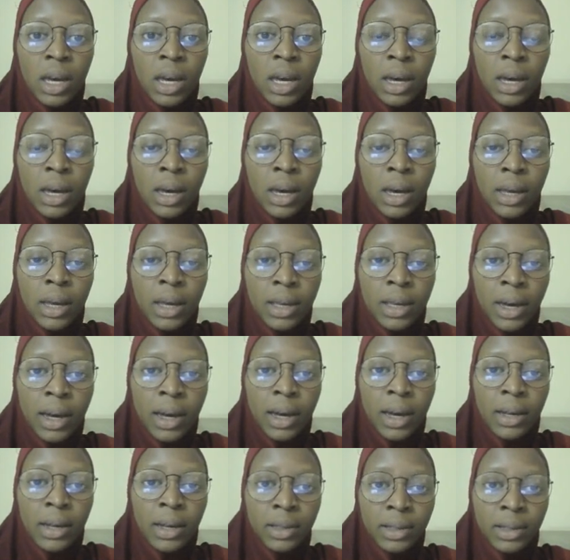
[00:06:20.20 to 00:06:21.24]
Yeah,
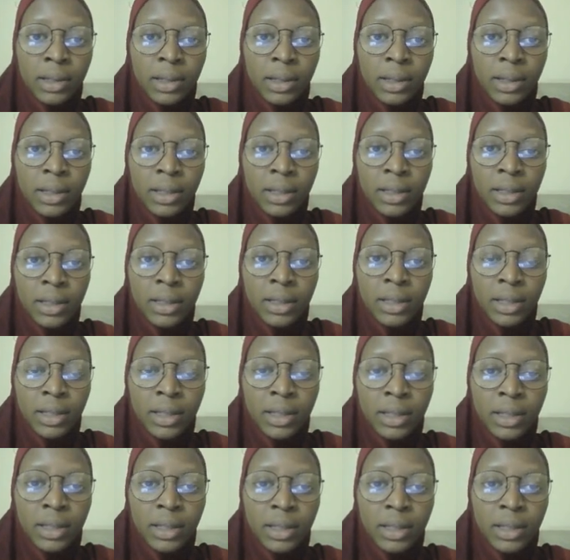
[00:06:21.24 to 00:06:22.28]
it
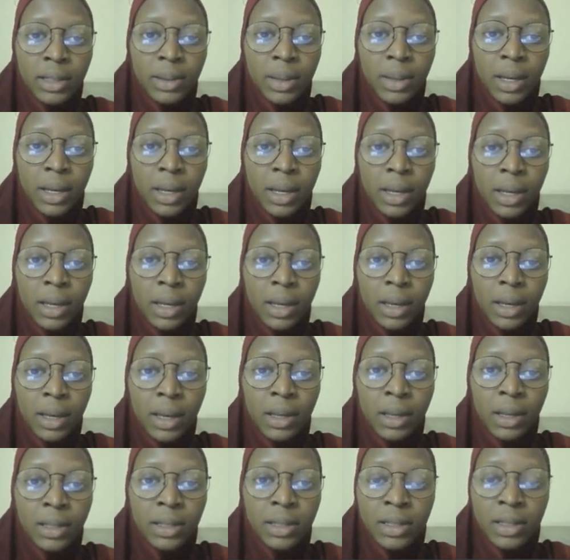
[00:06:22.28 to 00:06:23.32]
is
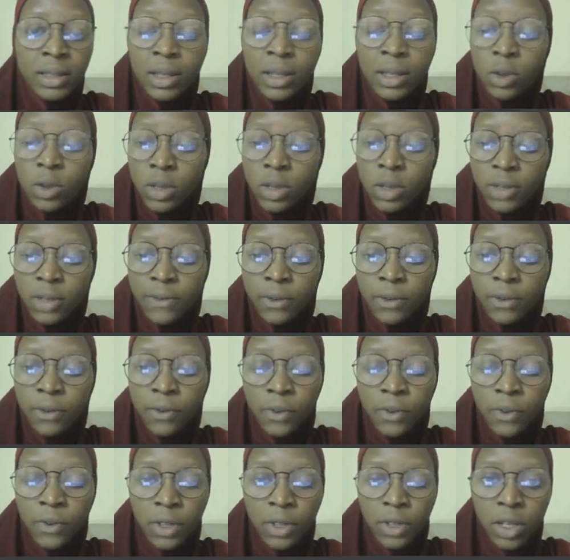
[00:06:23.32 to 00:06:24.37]
the useful for the
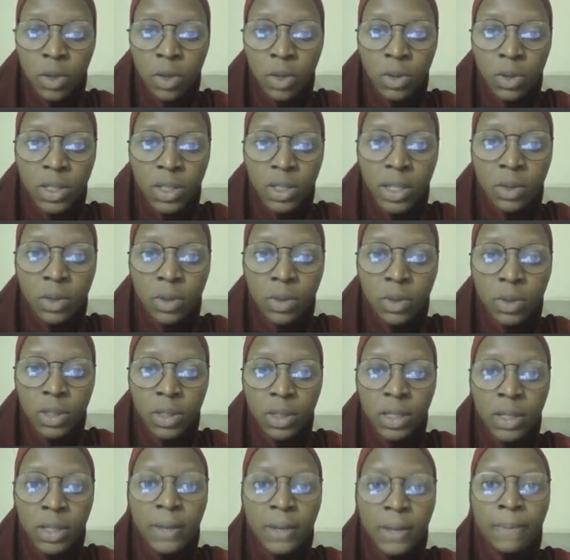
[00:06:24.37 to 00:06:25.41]
user to
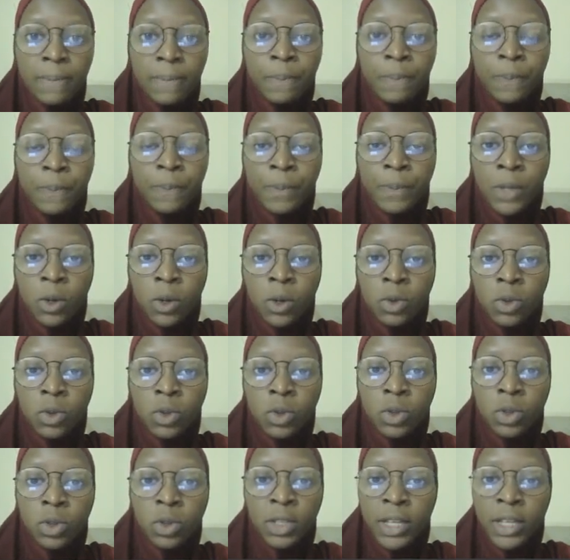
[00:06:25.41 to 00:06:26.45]
see also
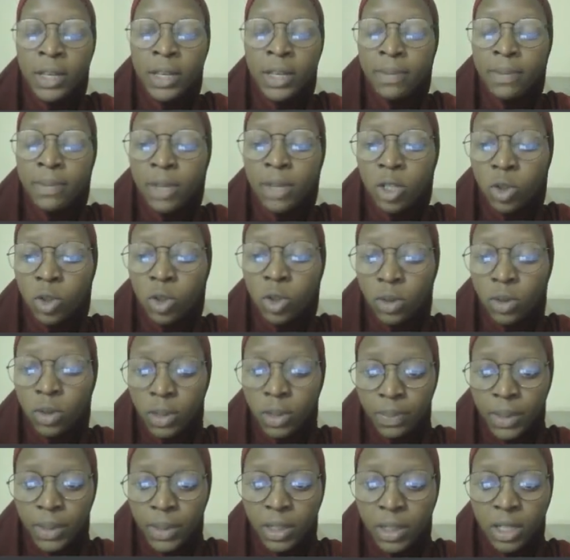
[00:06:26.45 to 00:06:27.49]
the image of the
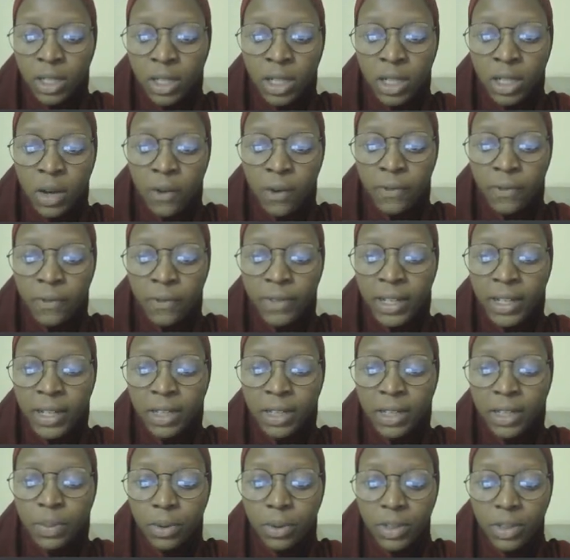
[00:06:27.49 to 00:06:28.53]
picture of that
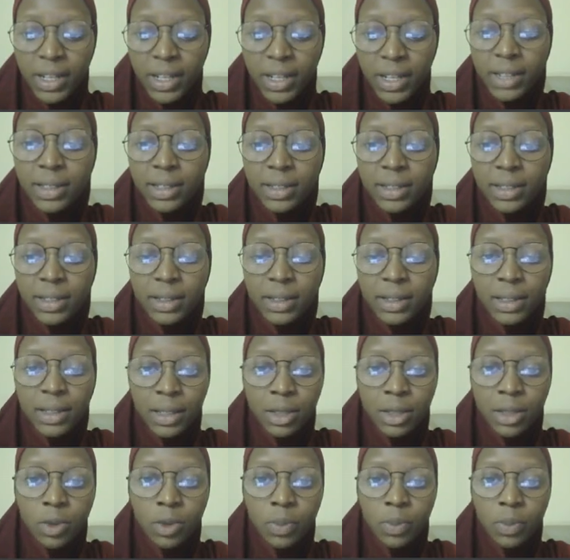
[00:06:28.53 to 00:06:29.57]
product need to
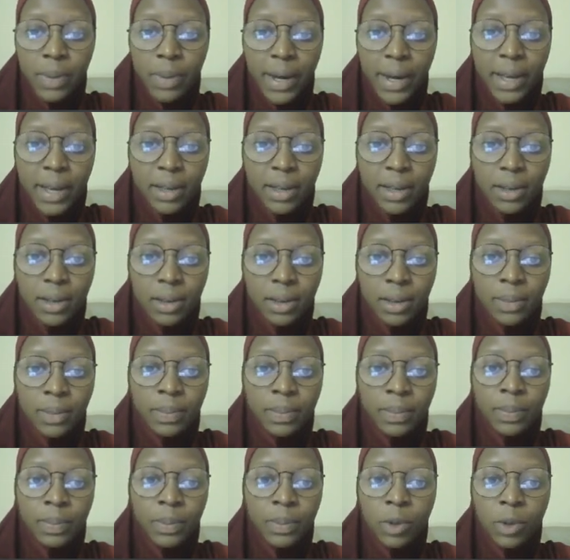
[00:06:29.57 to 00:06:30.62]
buy
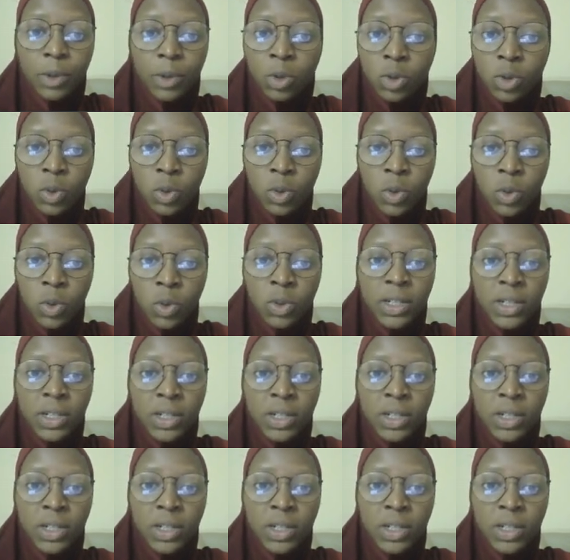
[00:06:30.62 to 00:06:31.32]
or to order.